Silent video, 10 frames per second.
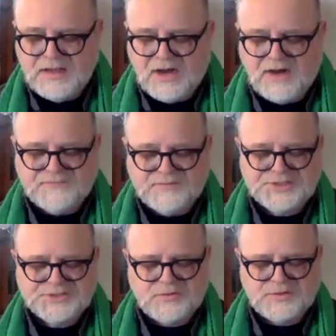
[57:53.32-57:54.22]
After a
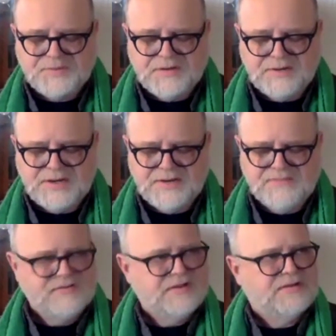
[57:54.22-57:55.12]
short period
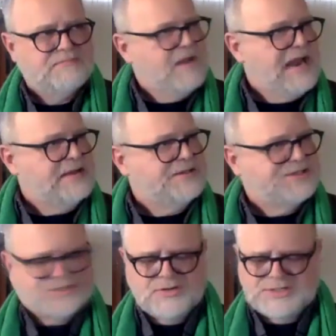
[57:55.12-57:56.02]
of blank
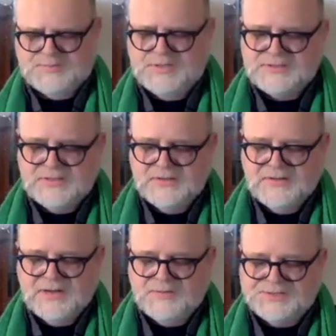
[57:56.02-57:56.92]
astonishment,
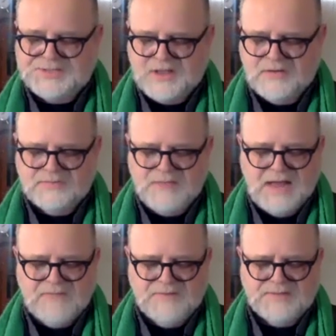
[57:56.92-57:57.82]
in which the old
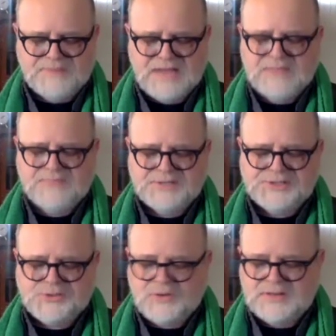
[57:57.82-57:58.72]
man with the pipe had
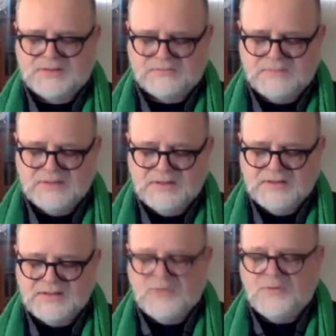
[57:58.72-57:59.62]
joined them,
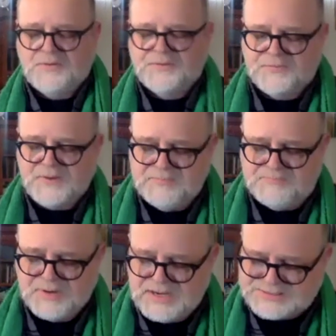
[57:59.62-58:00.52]
they all three
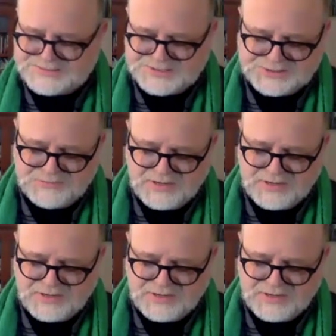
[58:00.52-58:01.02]
burst into a